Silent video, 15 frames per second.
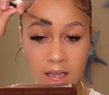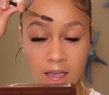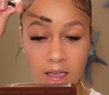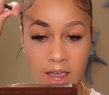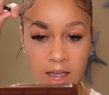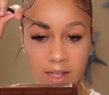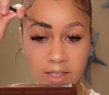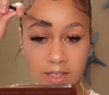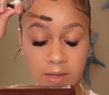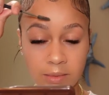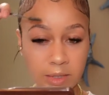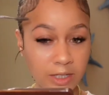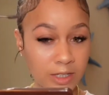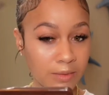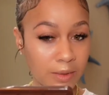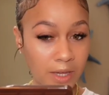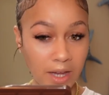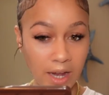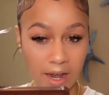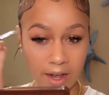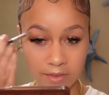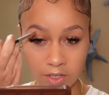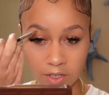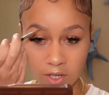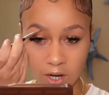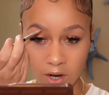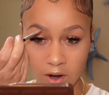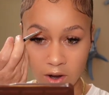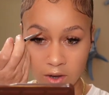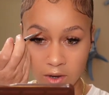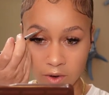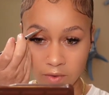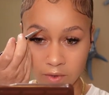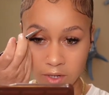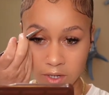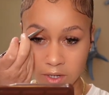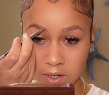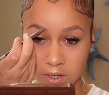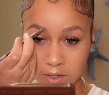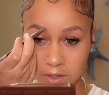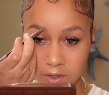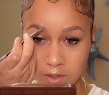and typically speaking, I have to start all over again.